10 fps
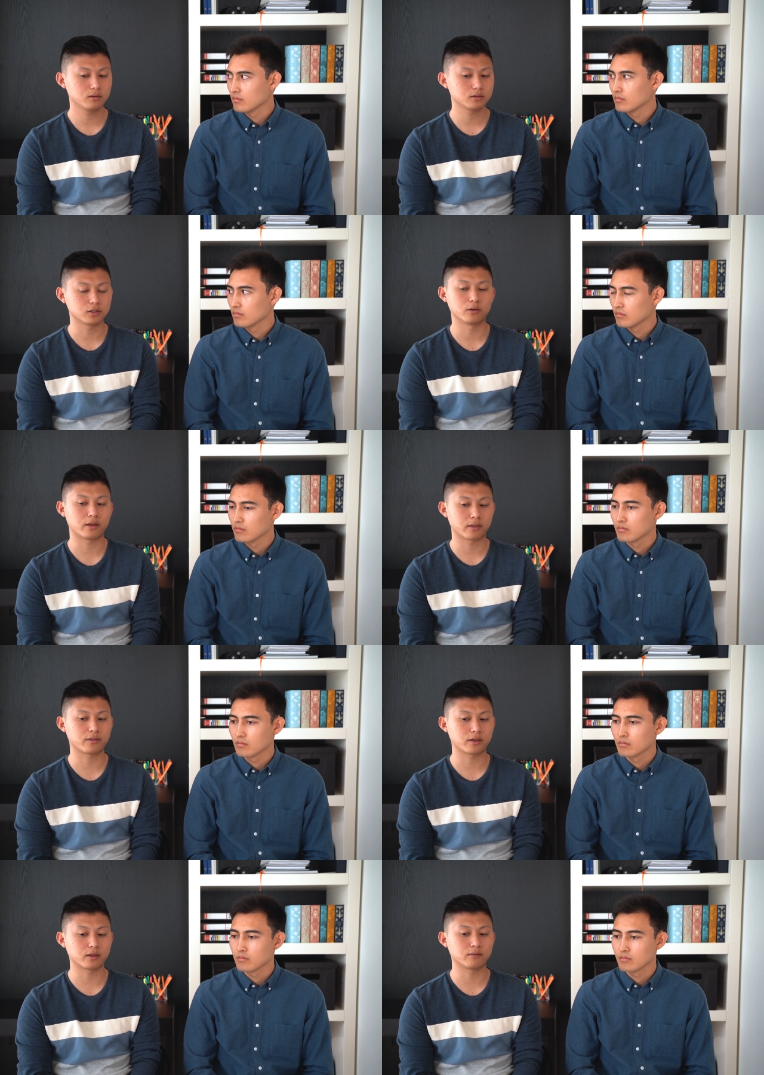Speaker 1: so I,
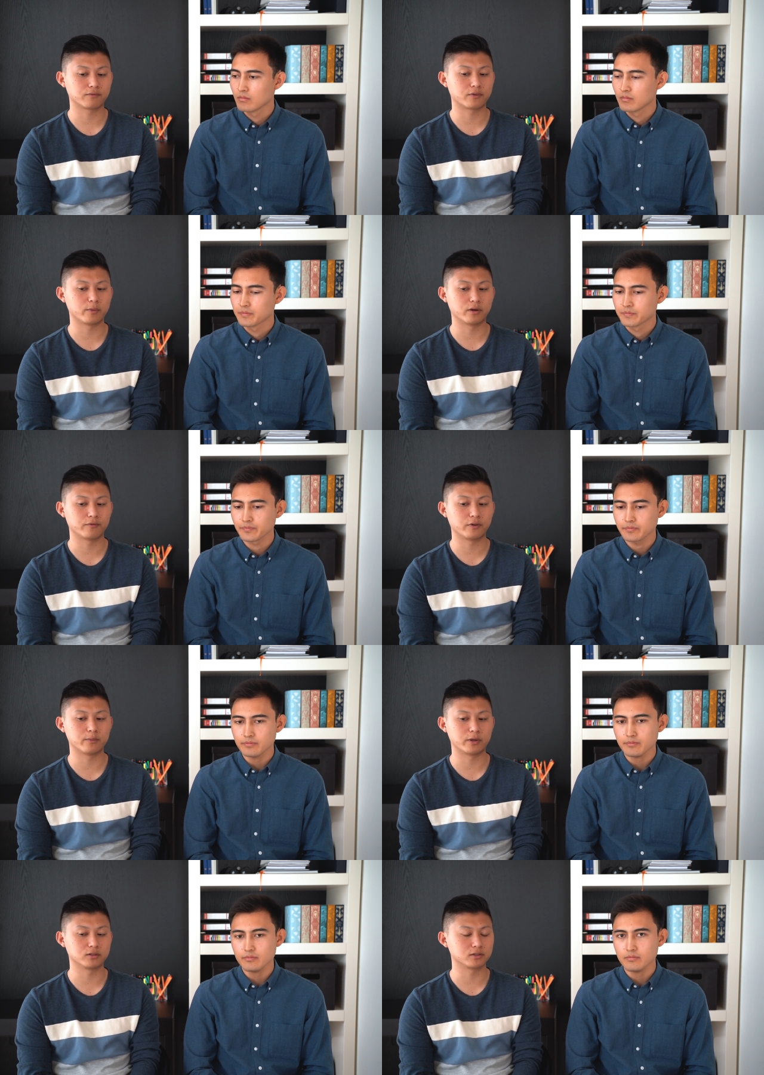I think it, from a
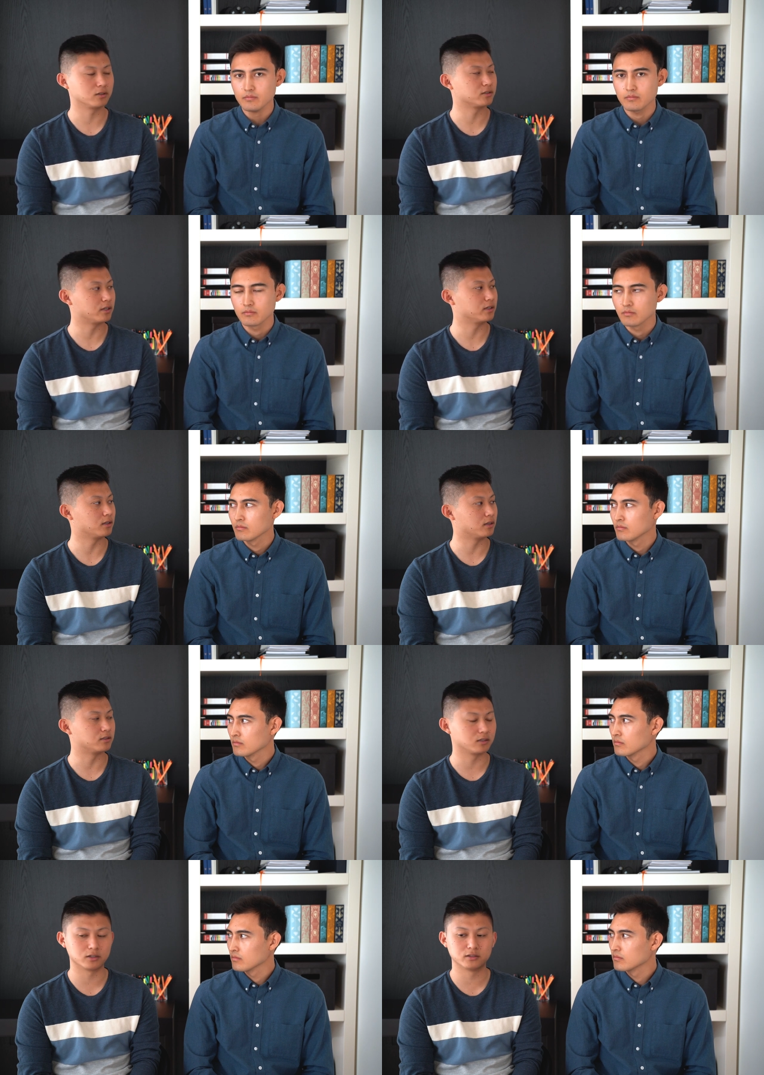fundamental skill set, it,
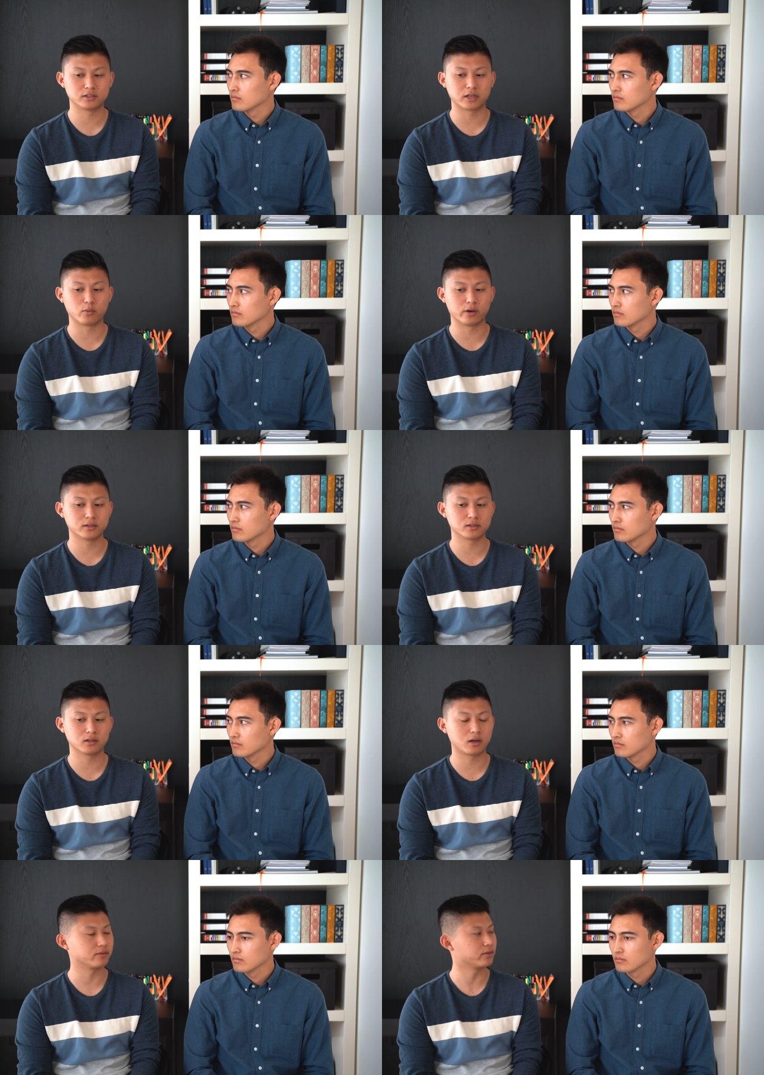it's a good segue
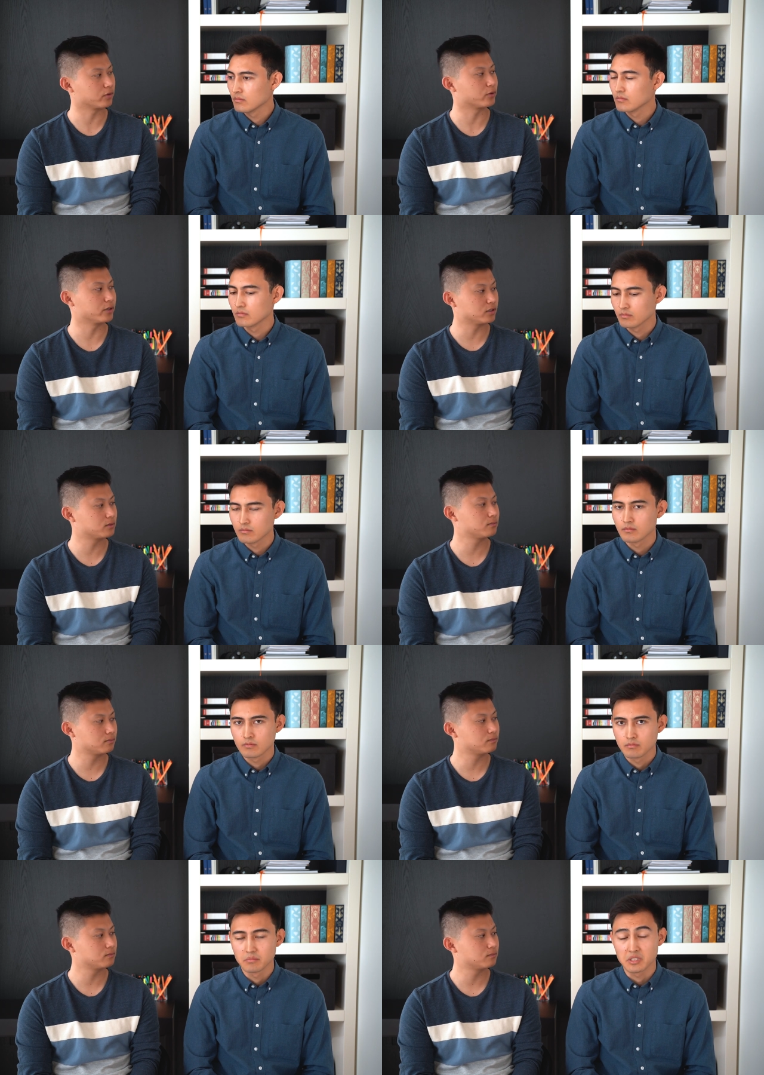into a lot of different careers.
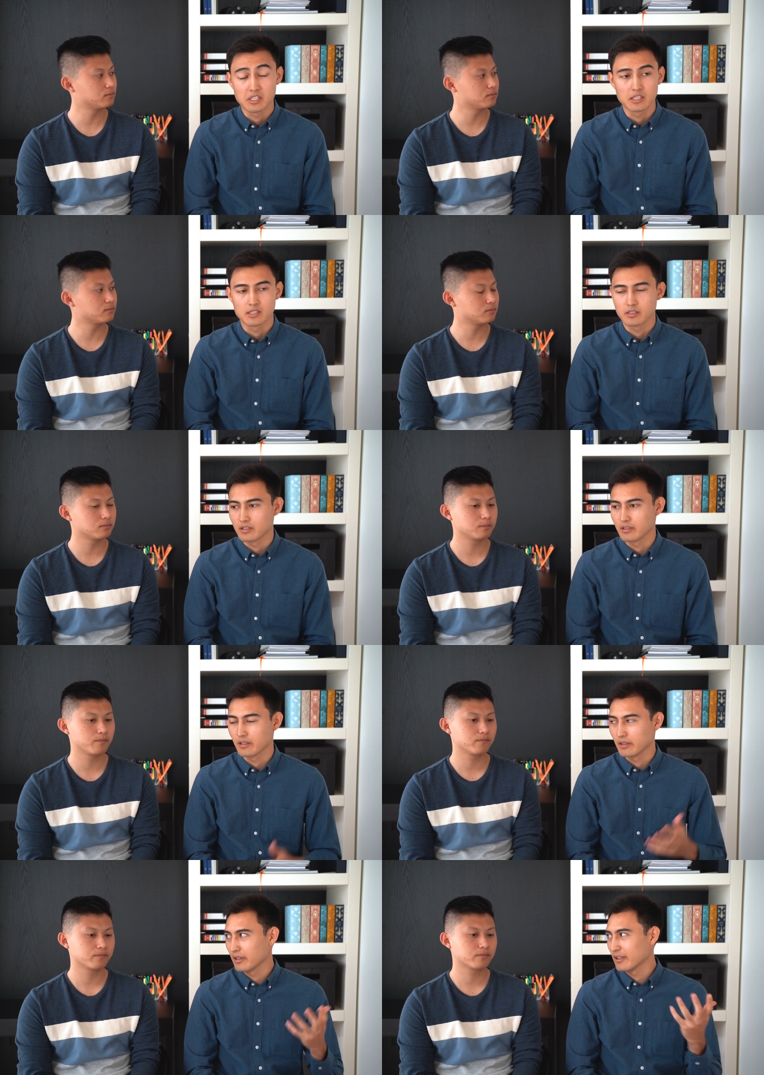
Speaker 2: Makes sense. Yeah.
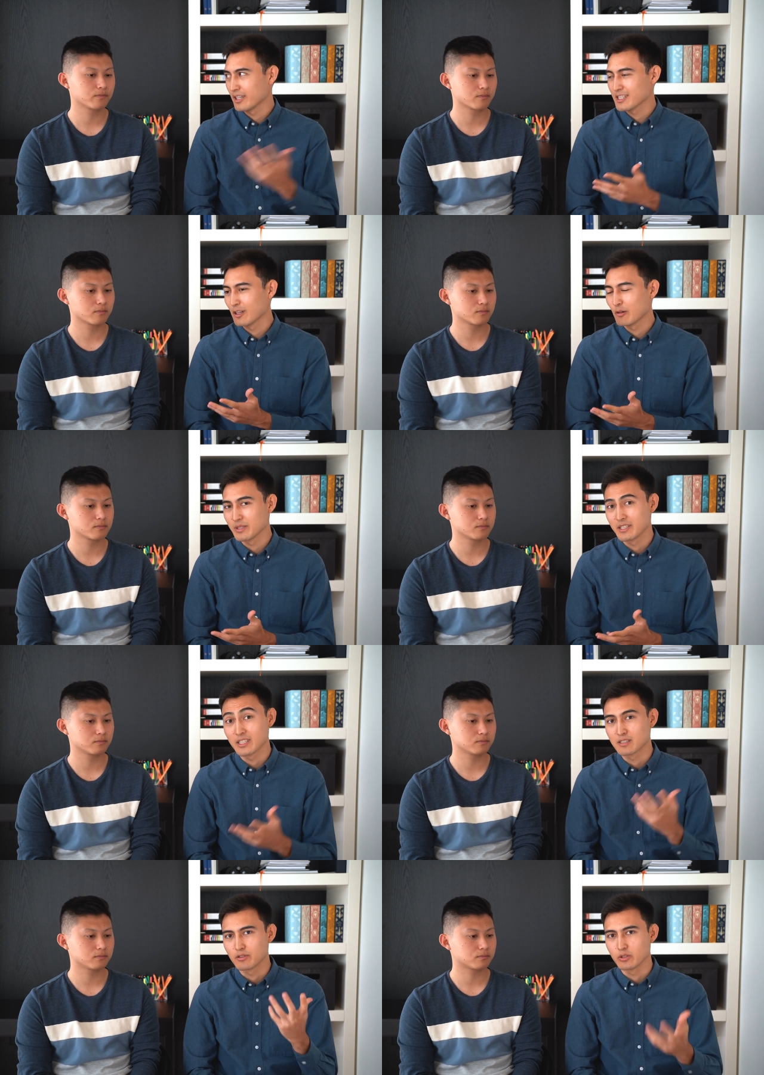Th- thanks a lot,
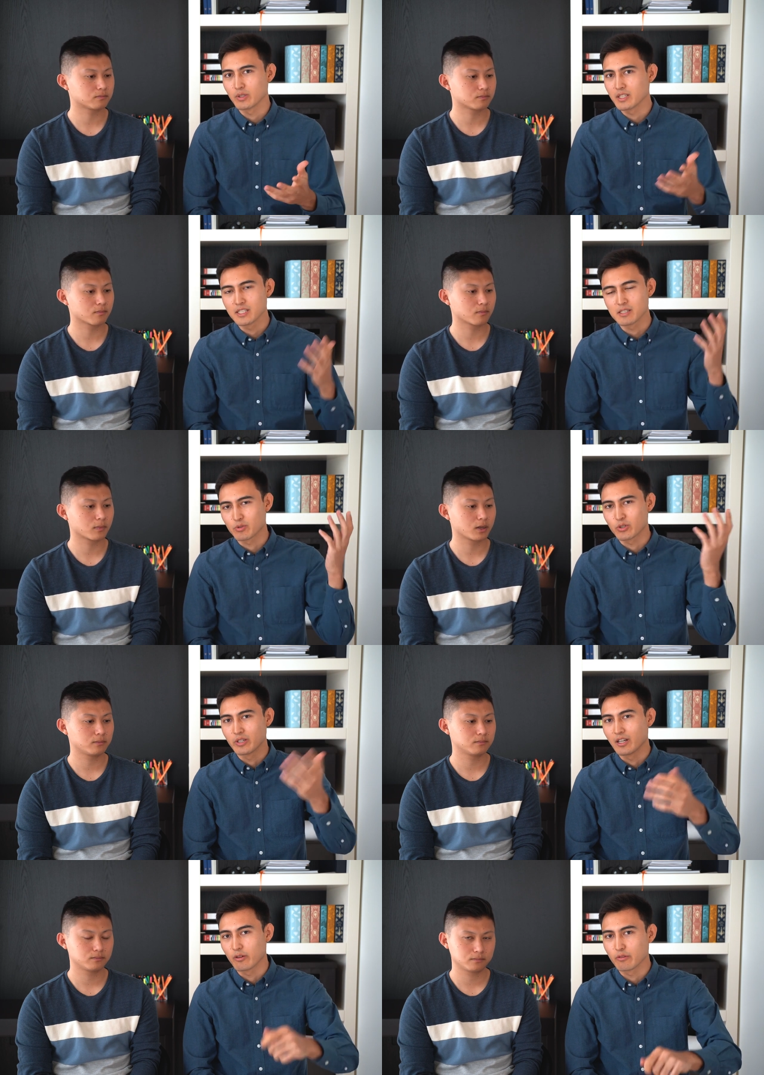Matias, for doing this. I'm
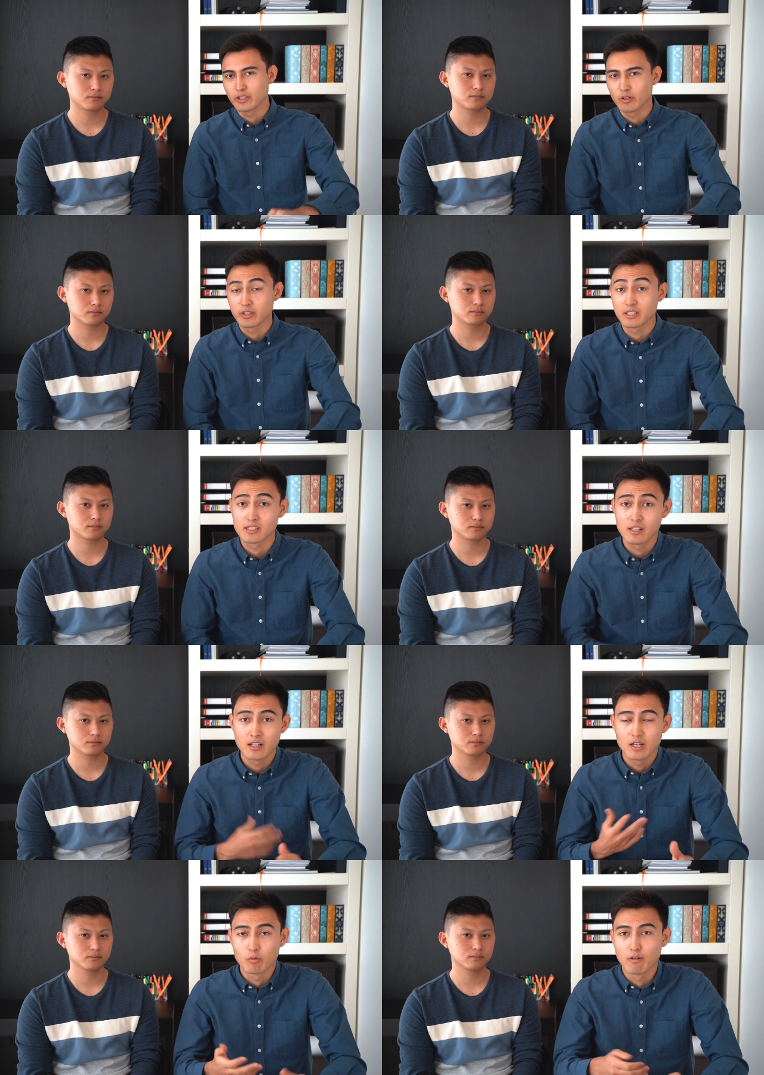sure a lot of the audience
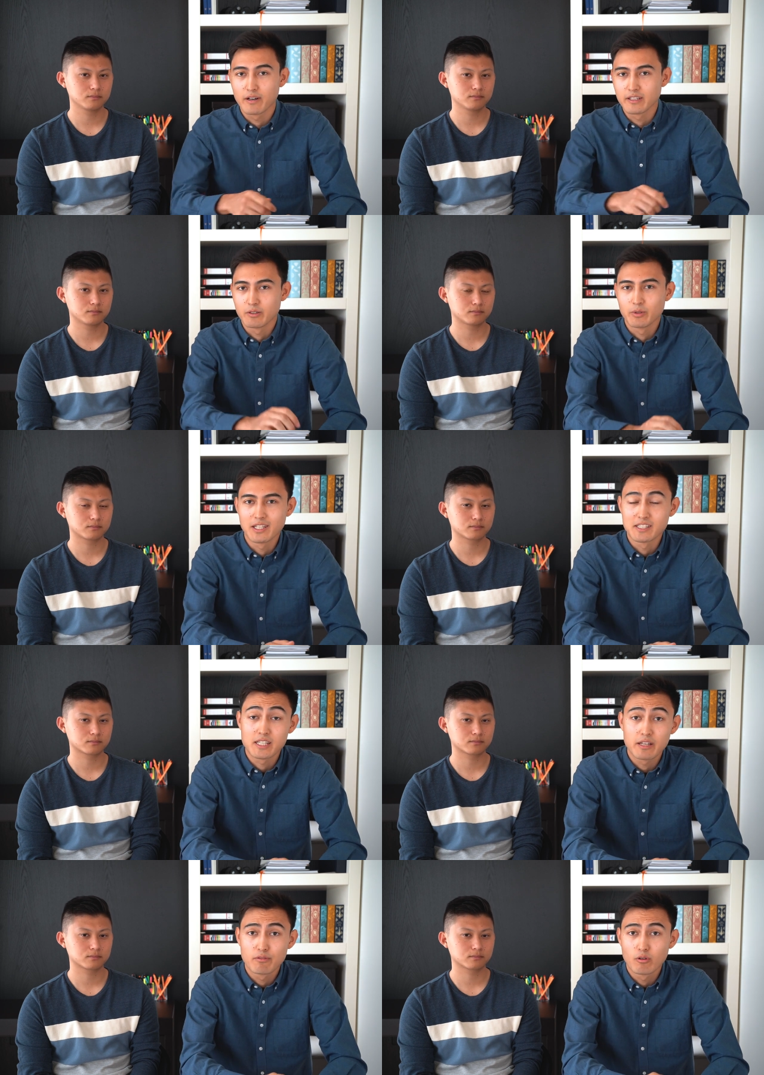will find it really
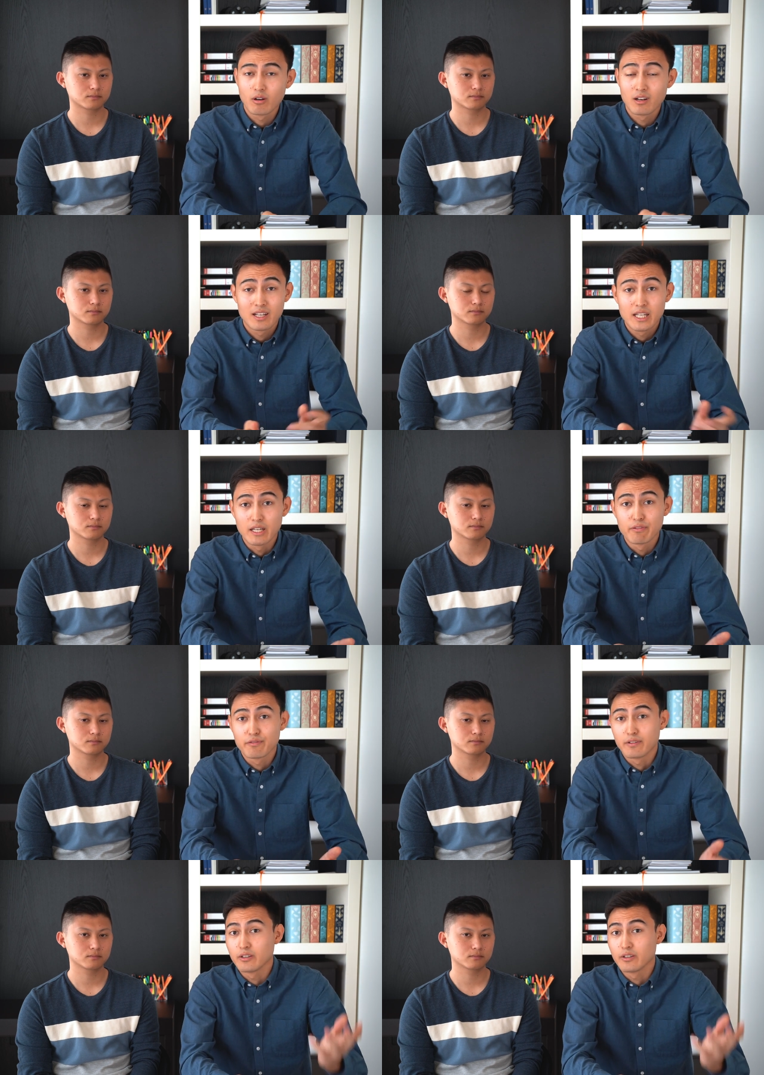insightful. If uh,